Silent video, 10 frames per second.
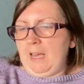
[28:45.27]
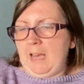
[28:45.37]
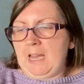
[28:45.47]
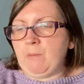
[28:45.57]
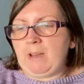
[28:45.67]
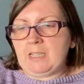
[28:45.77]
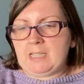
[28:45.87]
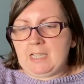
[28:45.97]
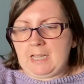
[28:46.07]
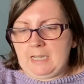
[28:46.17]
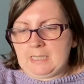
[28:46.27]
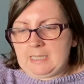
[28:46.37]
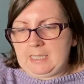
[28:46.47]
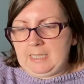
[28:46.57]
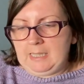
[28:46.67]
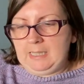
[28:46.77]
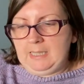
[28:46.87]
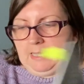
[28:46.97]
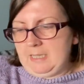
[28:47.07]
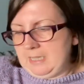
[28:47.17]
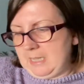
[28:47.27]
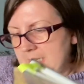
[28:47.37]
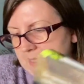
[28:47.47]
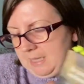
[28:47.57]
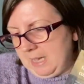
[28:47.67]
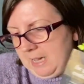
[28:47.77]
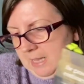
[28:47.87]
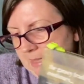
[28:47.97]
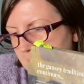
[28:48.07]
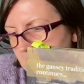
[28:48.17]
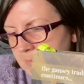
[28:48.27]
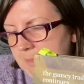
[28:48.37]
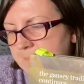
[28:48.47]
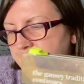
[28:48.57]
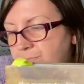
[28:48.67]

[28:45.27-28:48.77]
Anyway, so that's that at the moment.